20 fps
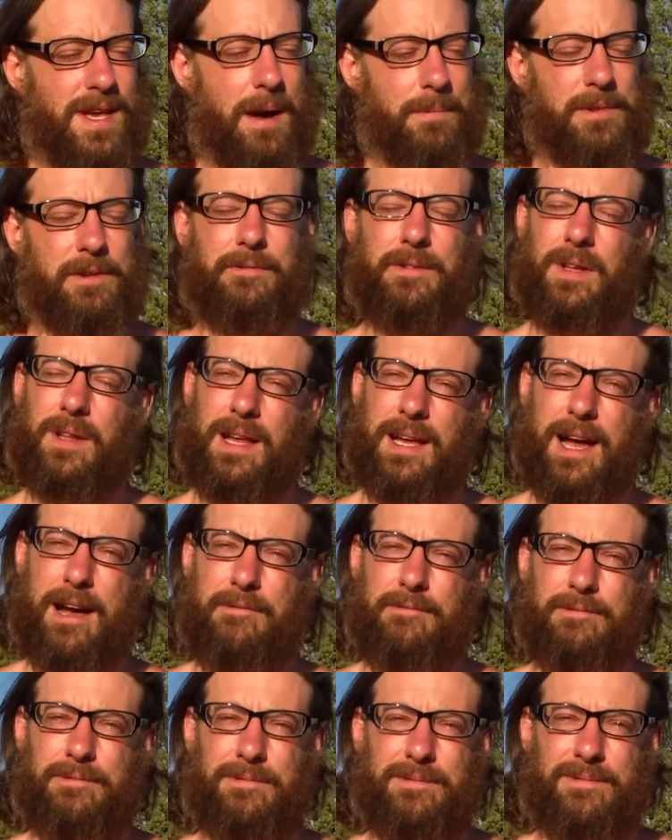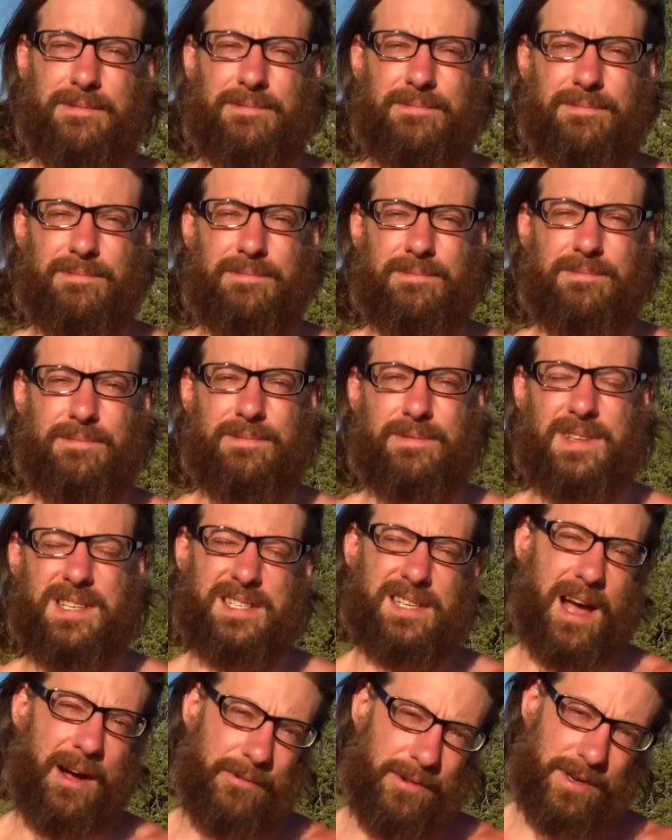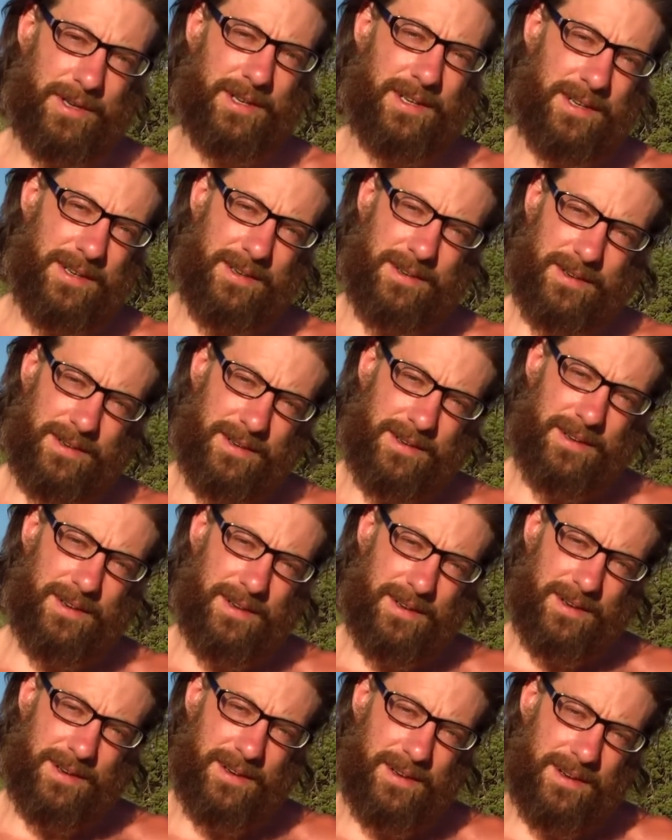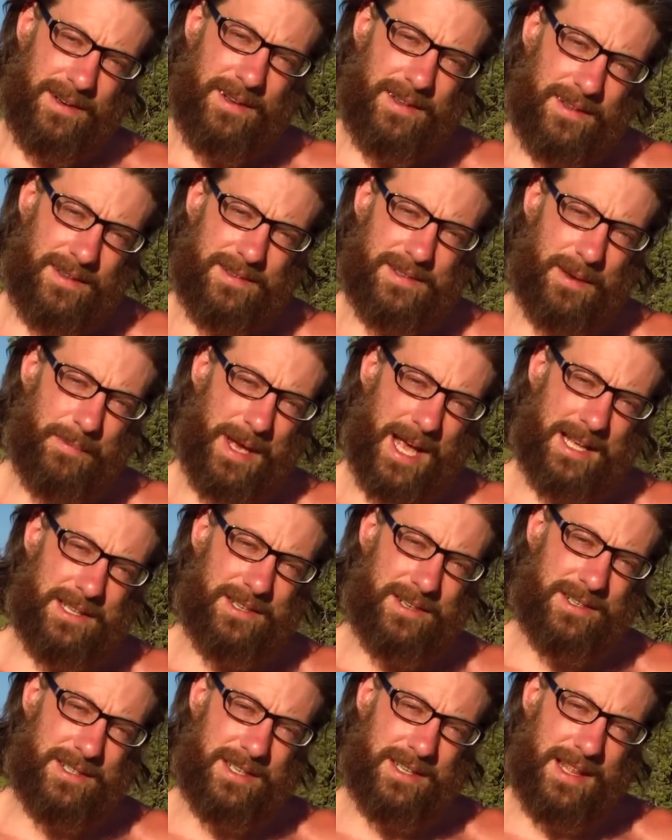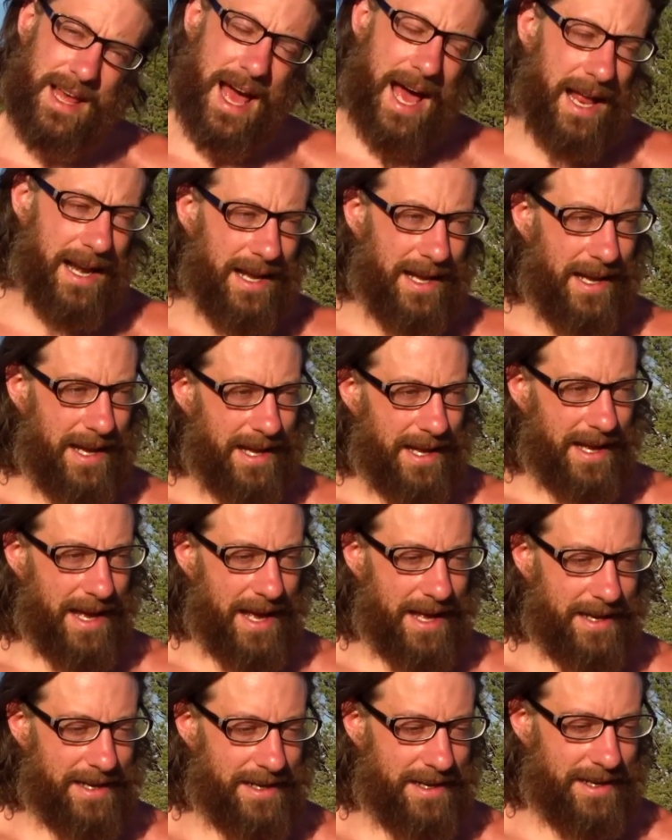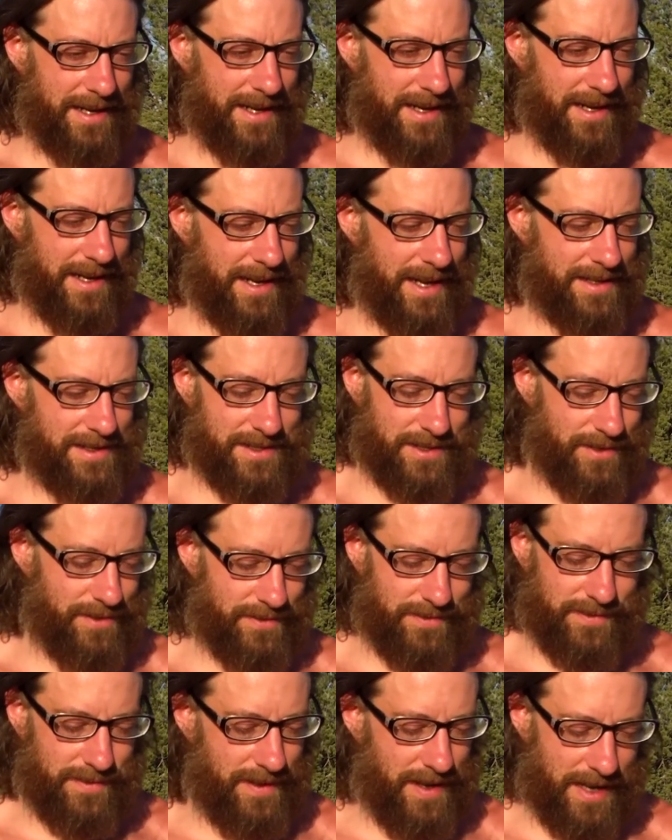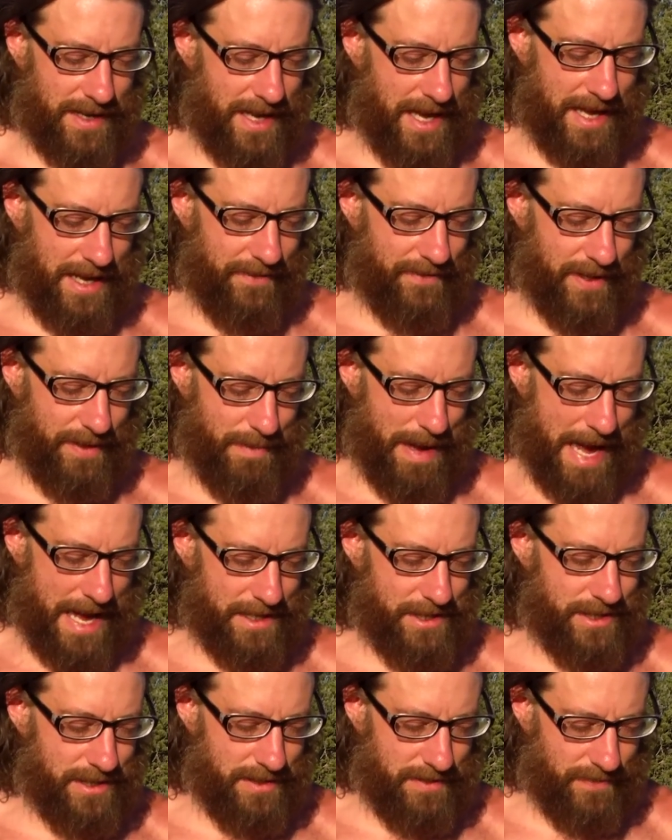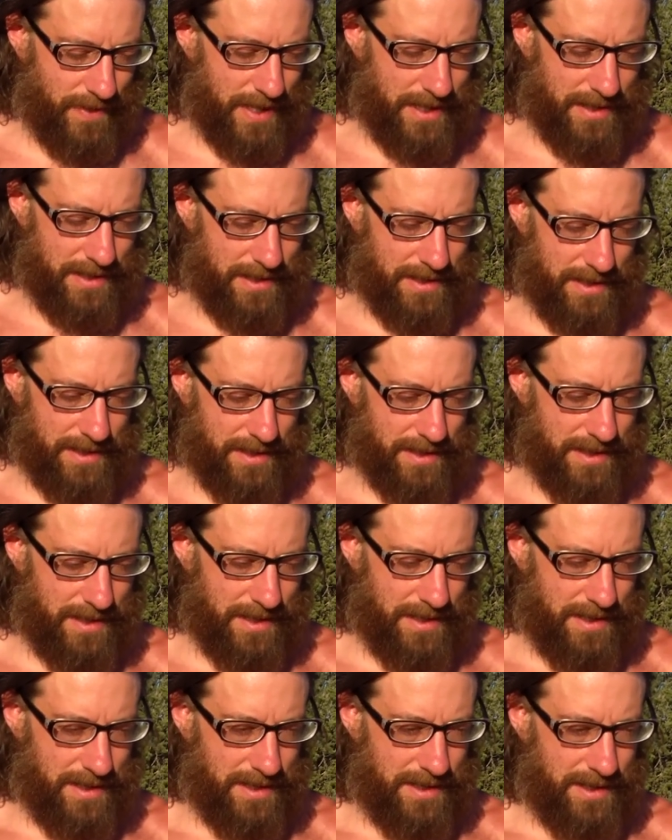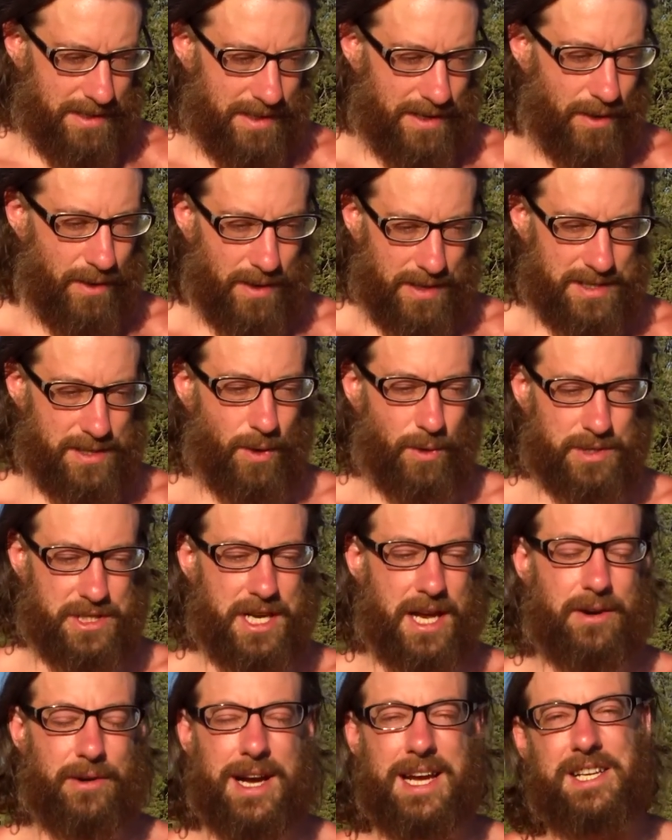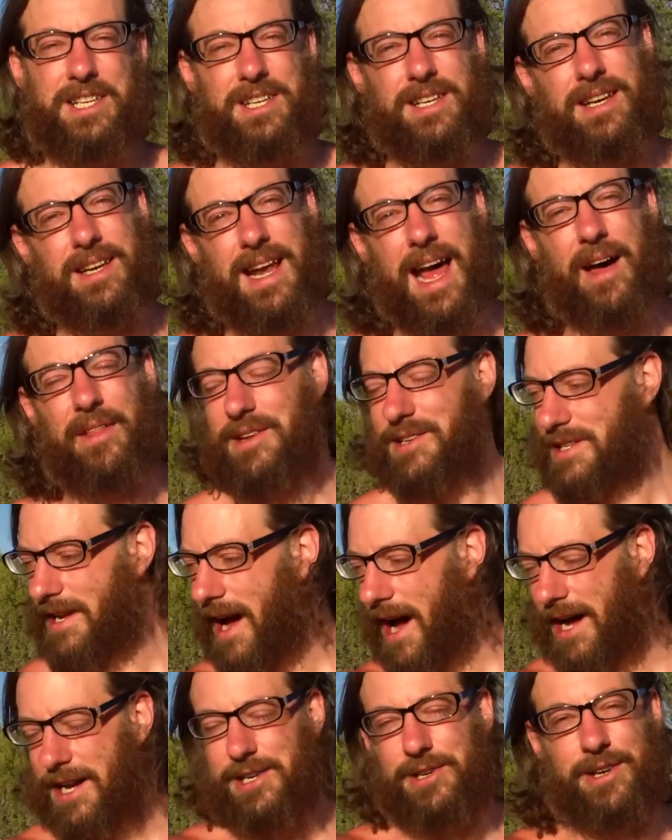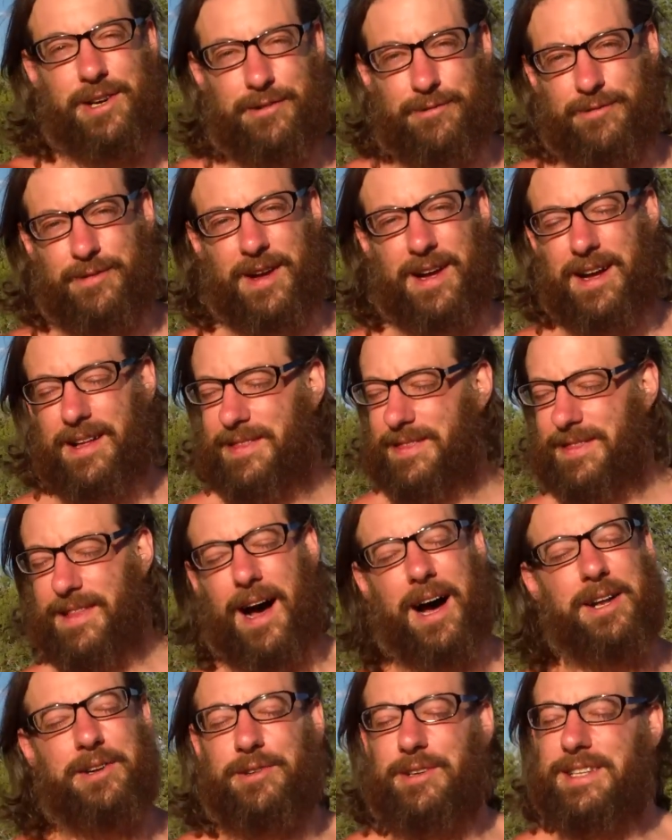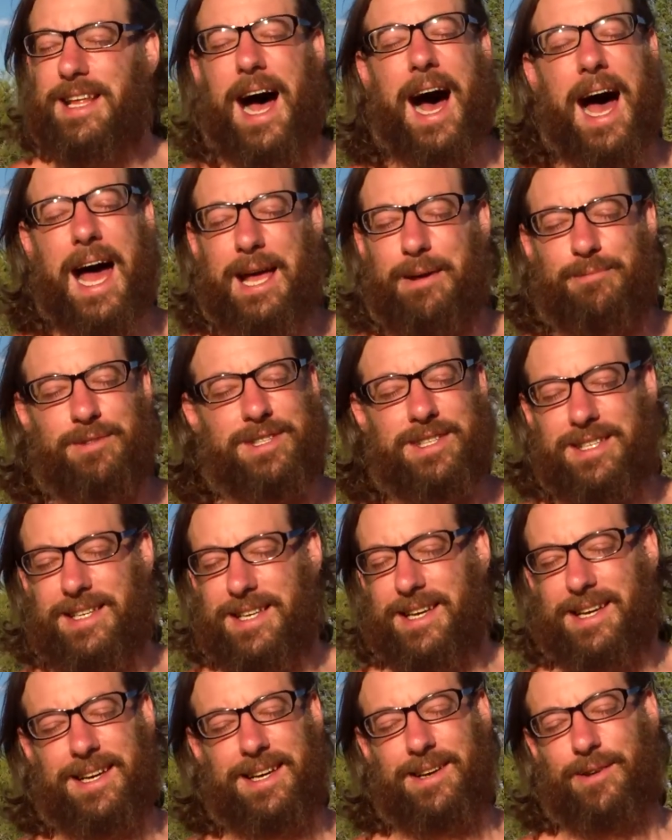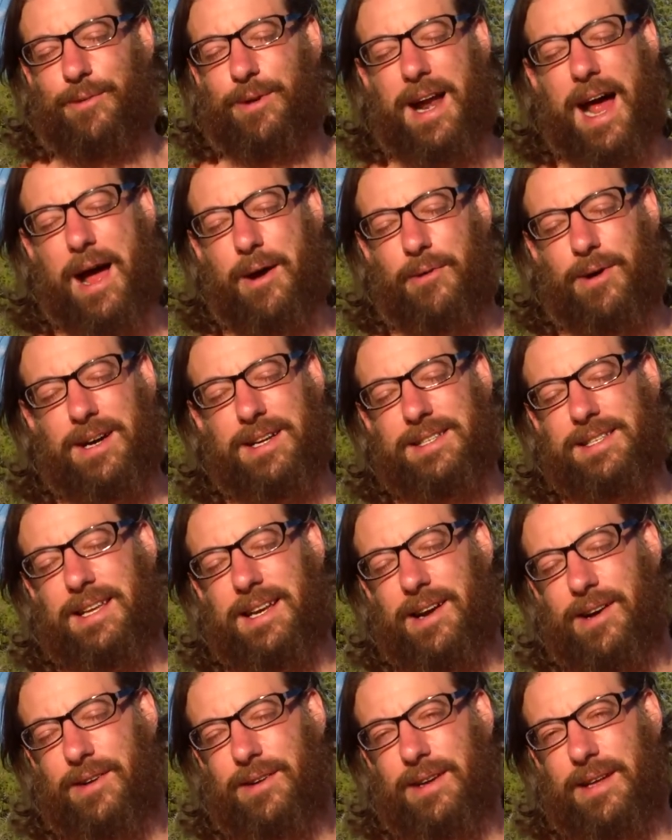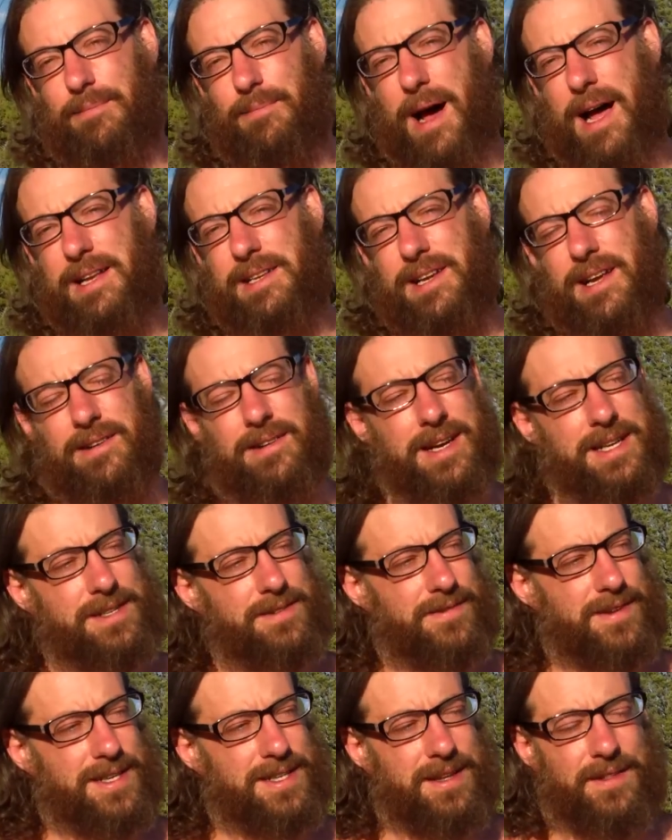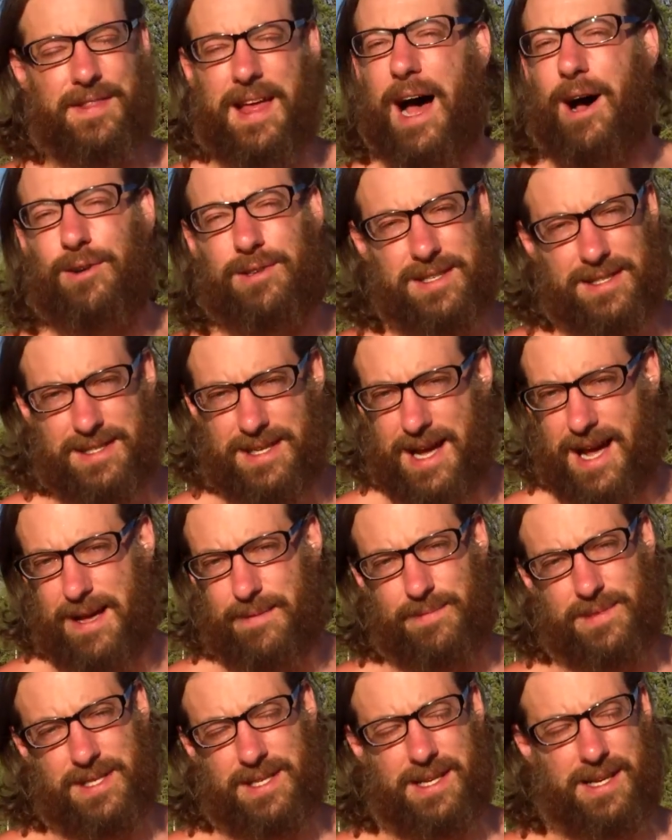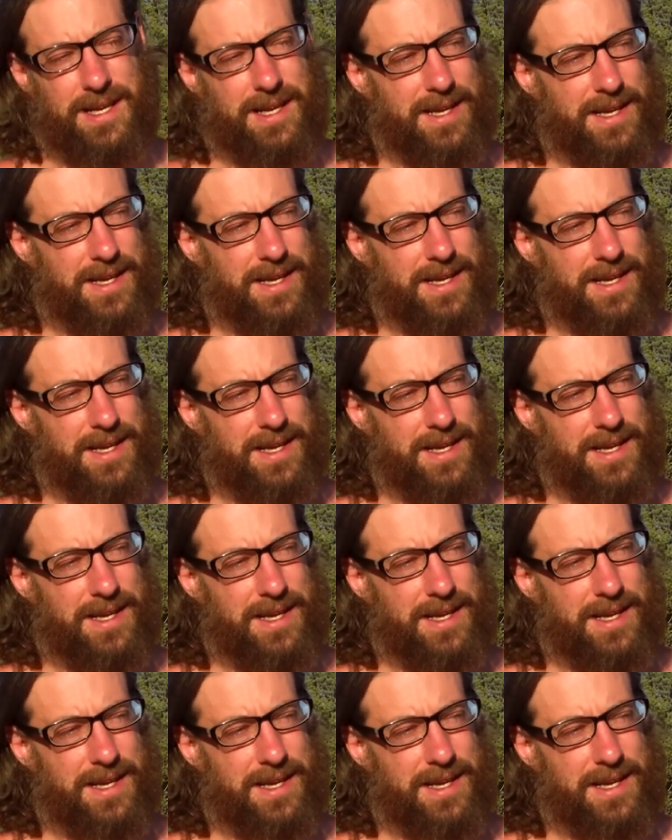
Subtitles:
come to feel like I've discovered some answers to that. And so I can't even imagine what, this whole generation now, there's 100 times what I was, in my generation was, 1,000 times.